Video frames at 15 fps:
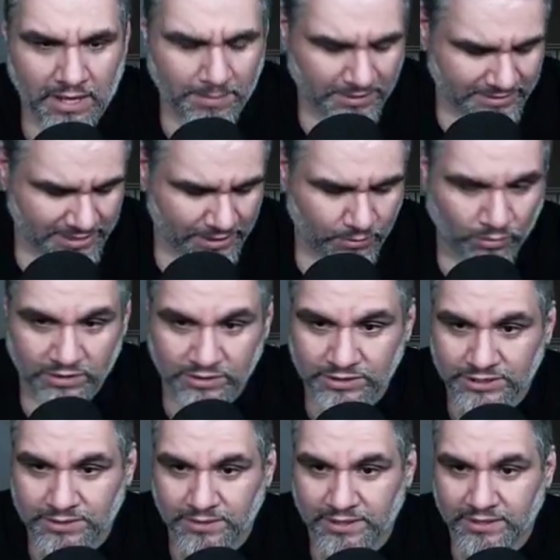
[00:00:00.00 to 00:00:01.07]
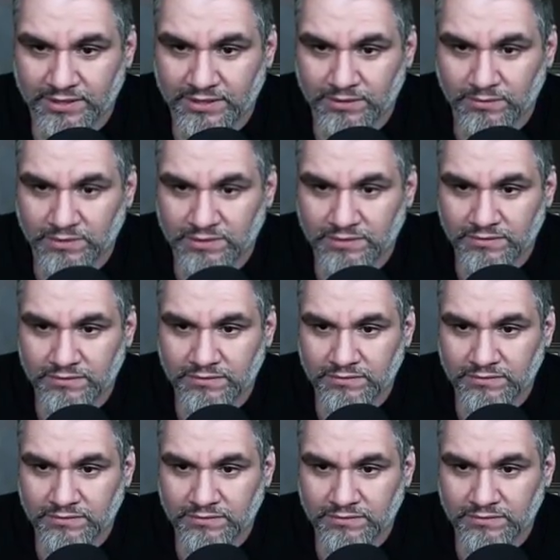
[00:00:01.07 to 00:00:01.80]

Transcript: I'm going to take one just so I can deal one.